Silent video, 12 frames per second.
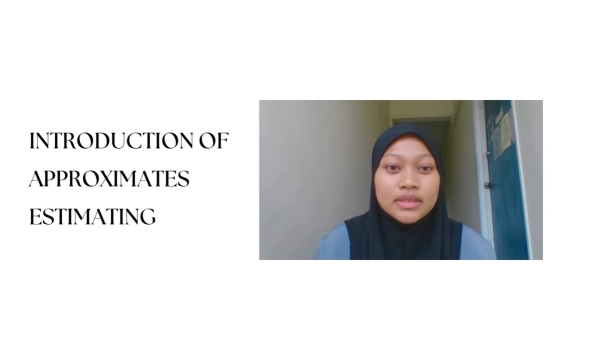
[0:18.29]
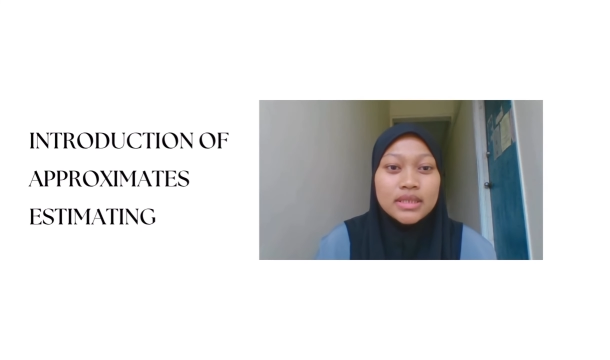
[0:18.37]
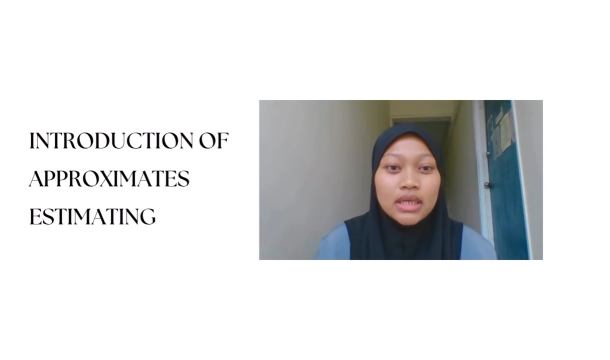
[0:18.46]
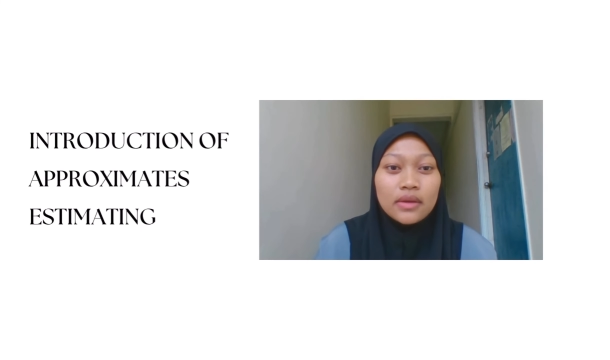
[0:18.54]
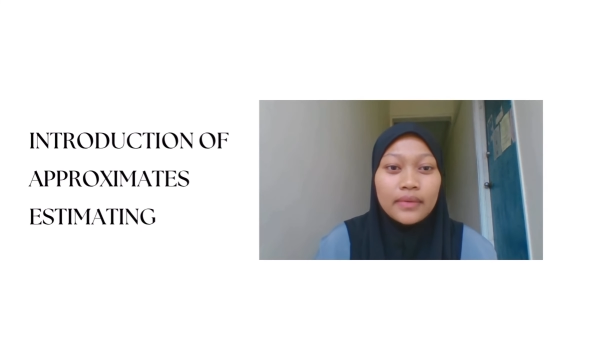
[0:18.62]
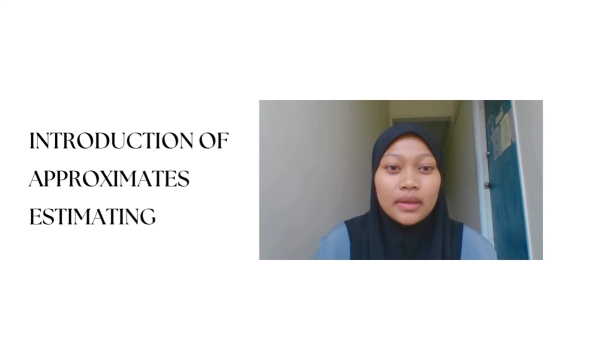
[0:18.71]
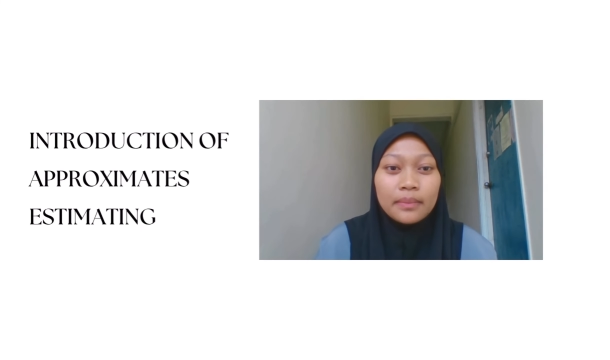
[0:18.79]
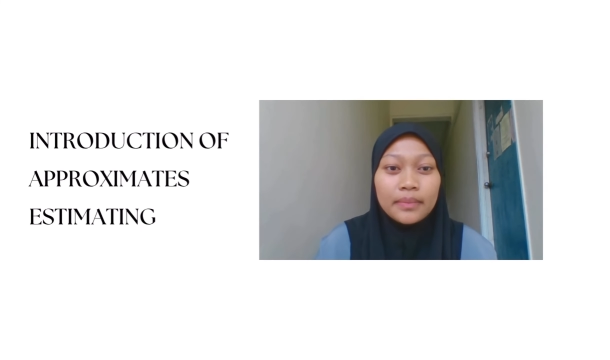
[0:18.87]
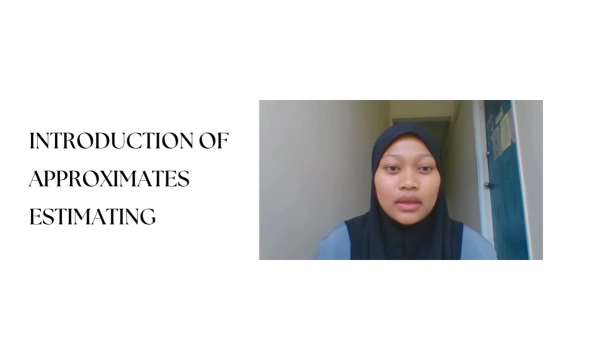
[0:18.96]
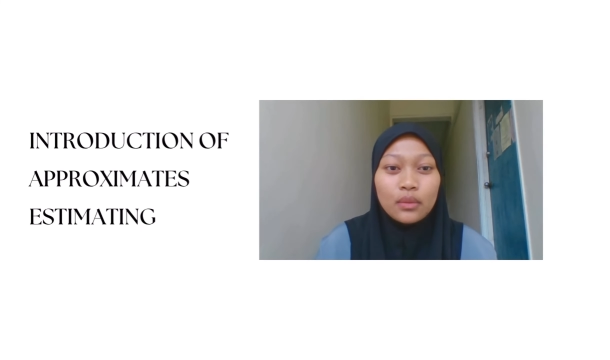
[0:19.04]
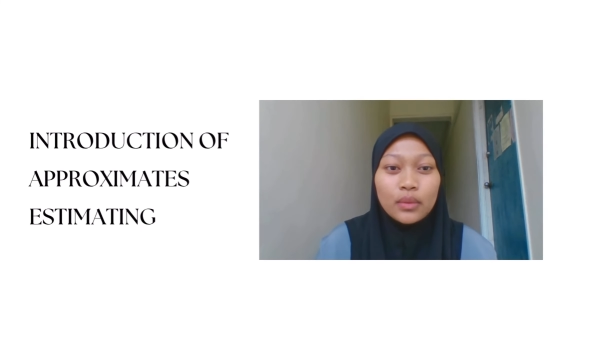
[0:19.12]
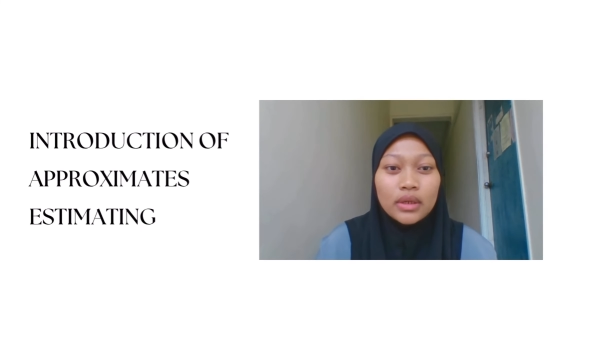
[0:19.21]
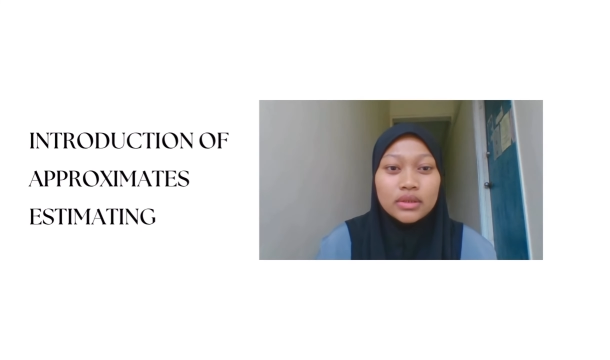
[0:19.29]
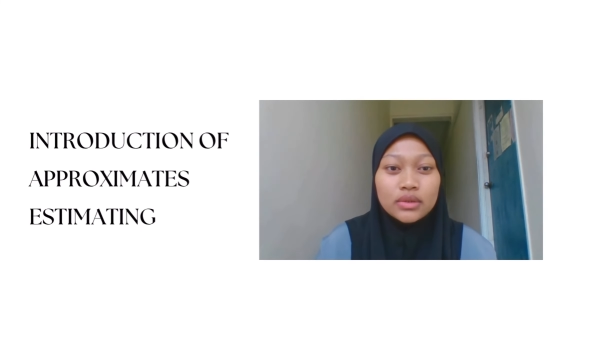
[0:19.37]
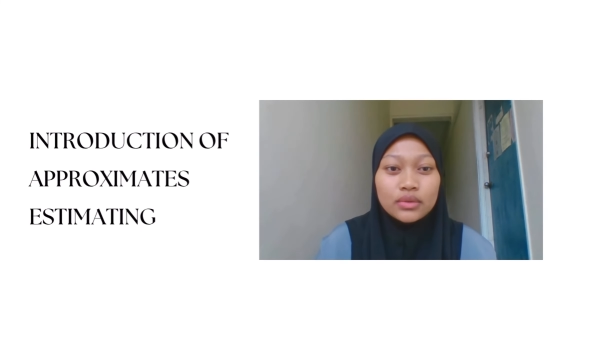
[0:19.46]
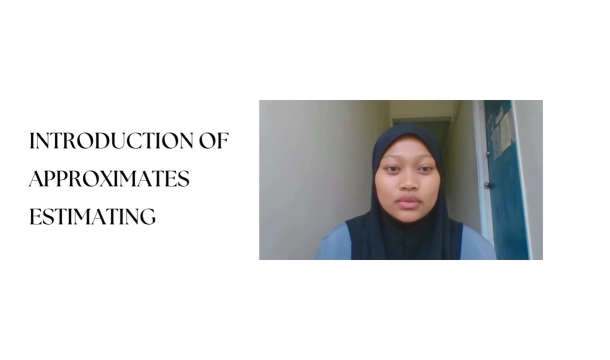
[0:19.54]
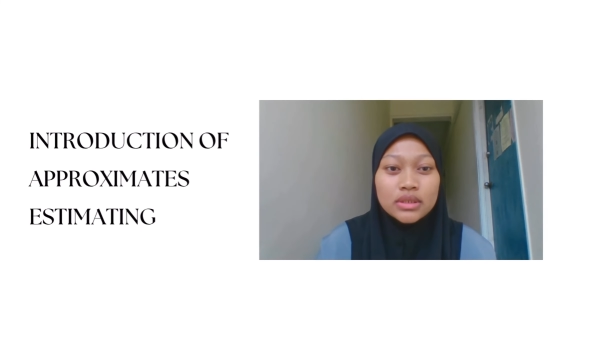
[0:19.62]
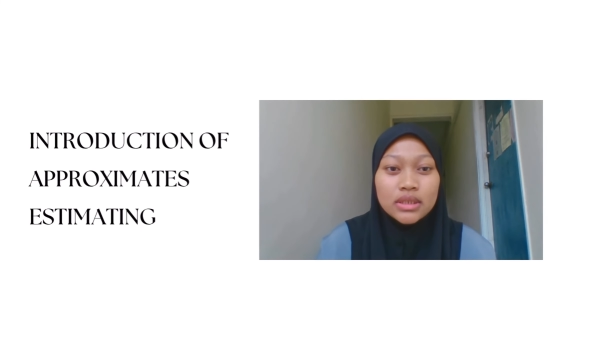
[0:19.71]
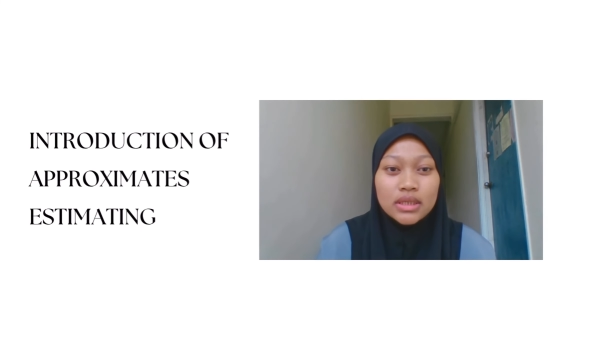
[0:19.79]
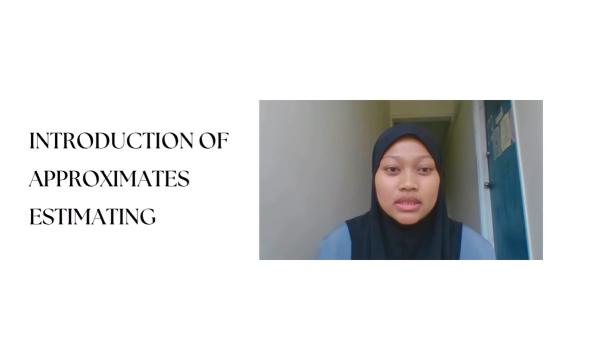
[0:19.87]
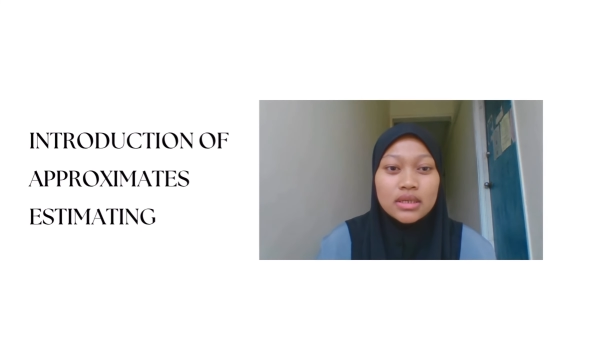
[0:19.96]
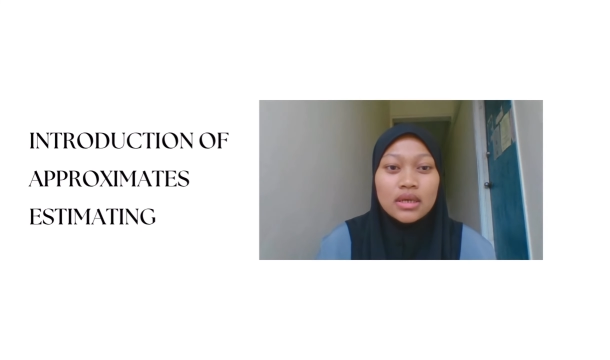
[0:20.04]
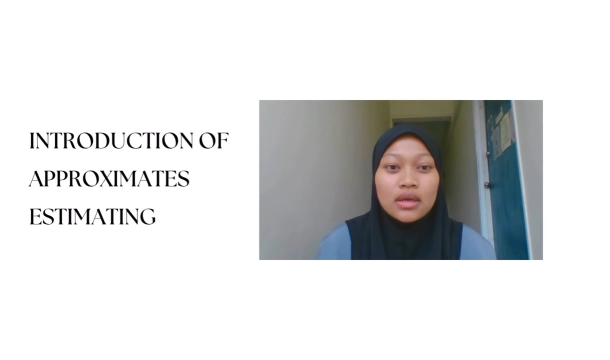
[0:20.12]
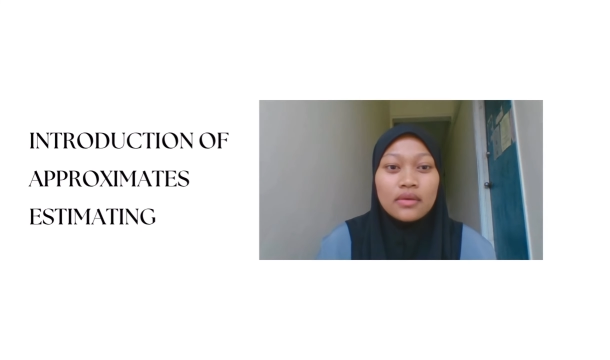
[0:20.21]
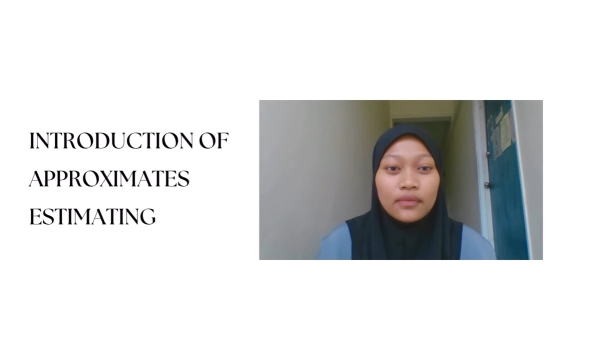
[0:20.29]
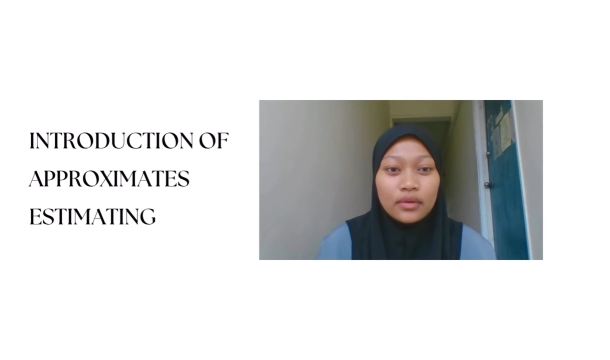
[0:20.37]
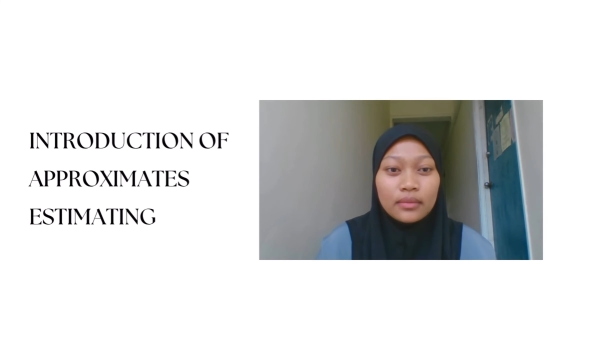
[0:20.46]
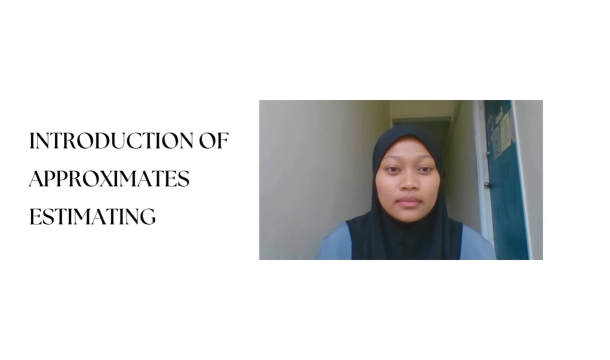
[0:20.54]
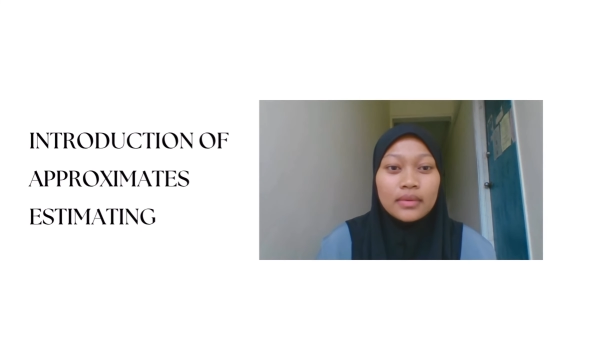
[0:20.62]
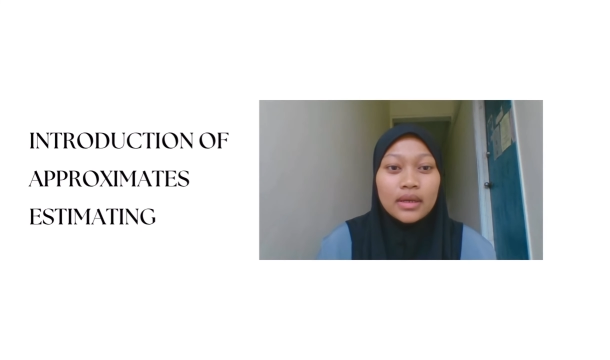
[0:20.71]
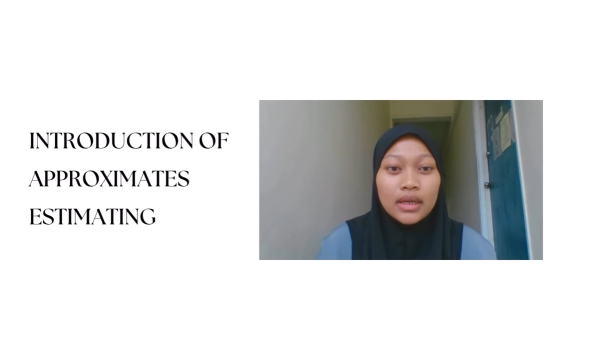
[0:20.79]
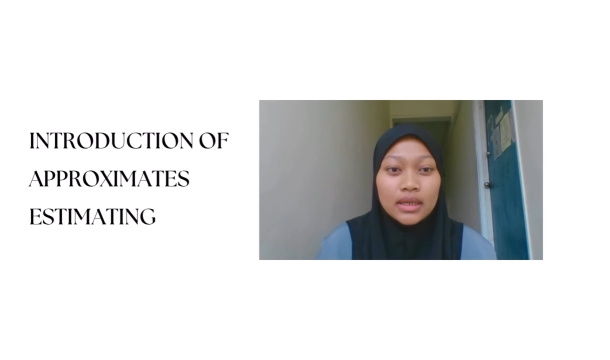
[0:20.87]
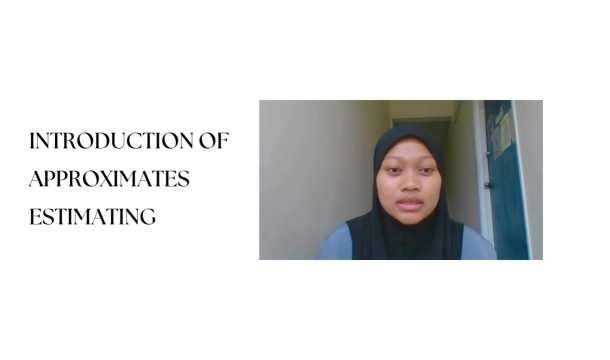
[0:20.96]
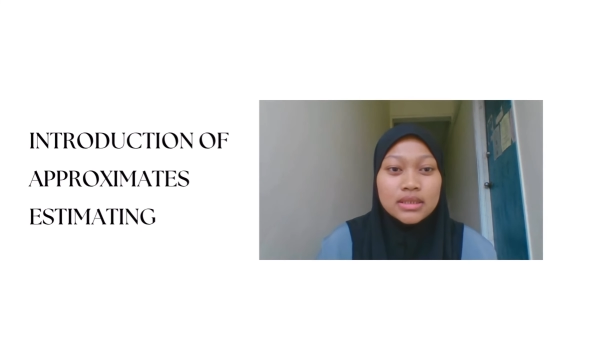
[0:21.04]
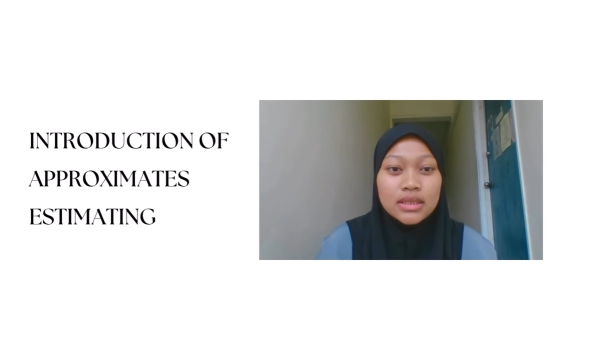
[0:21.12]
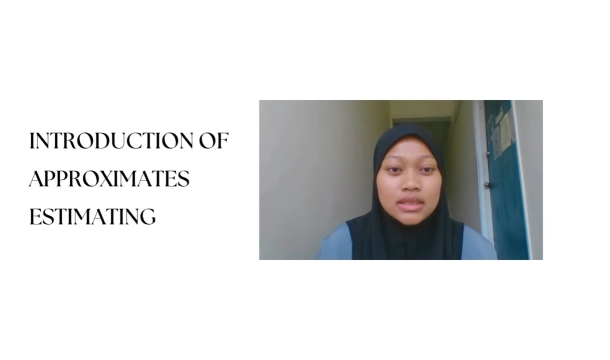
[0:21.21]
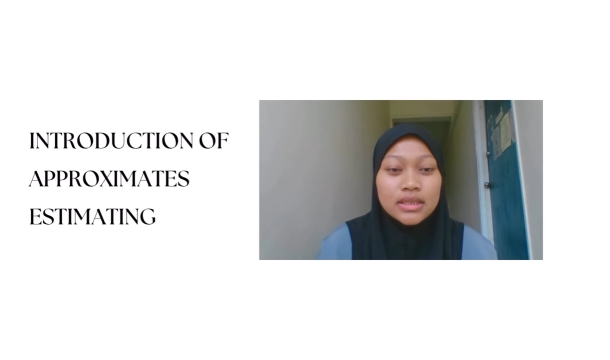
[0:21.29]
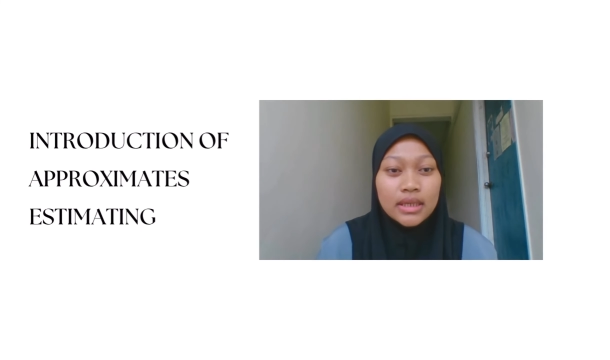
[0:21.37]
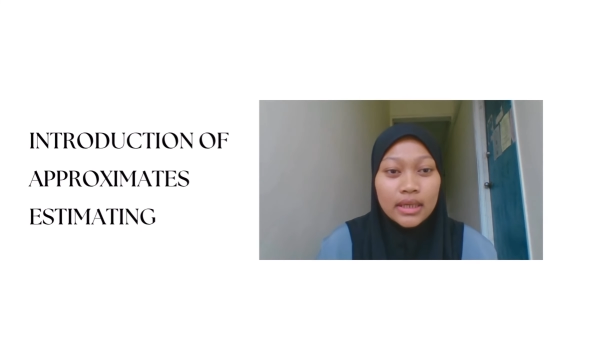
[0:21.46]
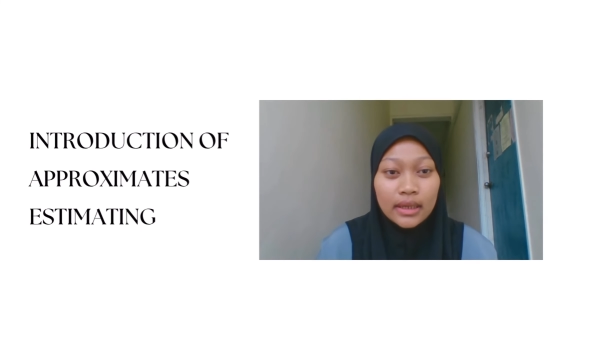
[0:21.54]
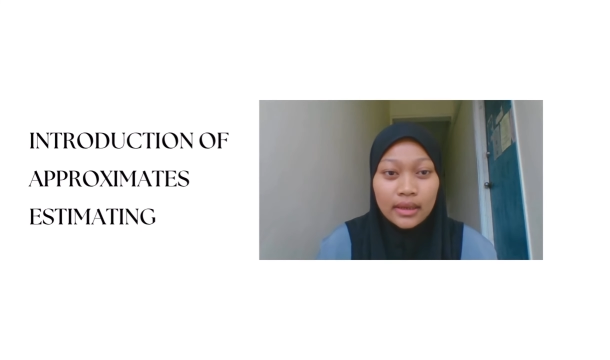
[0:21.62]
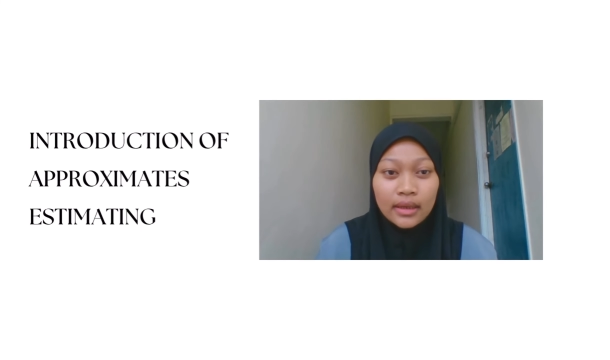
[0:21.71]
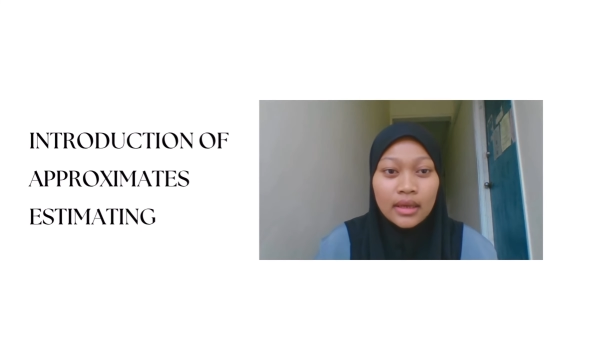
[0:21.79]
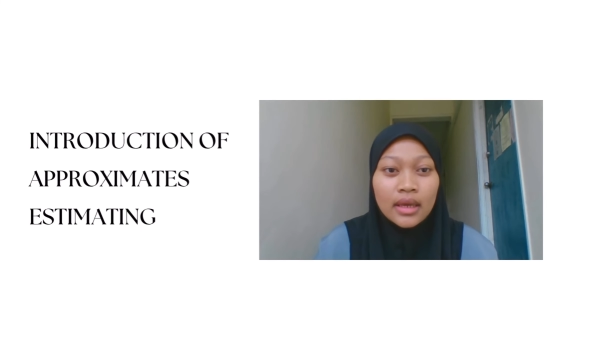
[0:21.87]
CFAP 126 from class 6A.